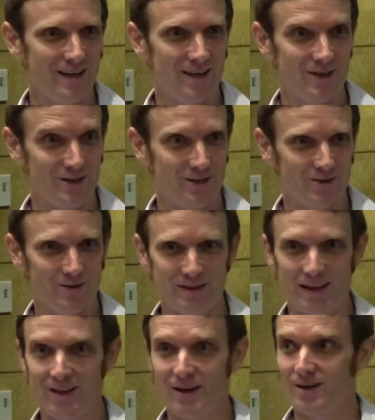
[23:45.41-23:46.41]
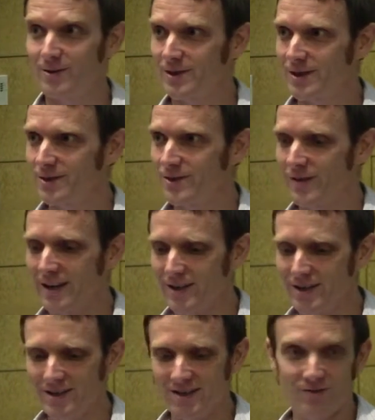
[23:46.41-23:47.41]
Also, they thought it was a clear
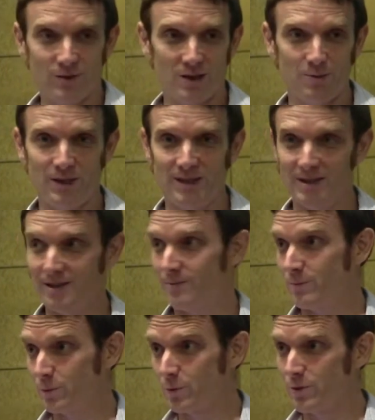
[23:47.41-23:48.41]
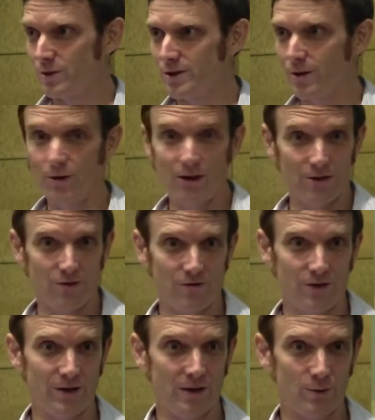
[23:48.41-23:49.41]
violation of Wikipedia rules, although they couldn't
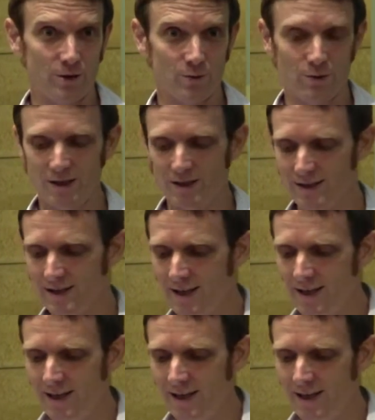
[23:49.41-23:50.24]
figure out which ones.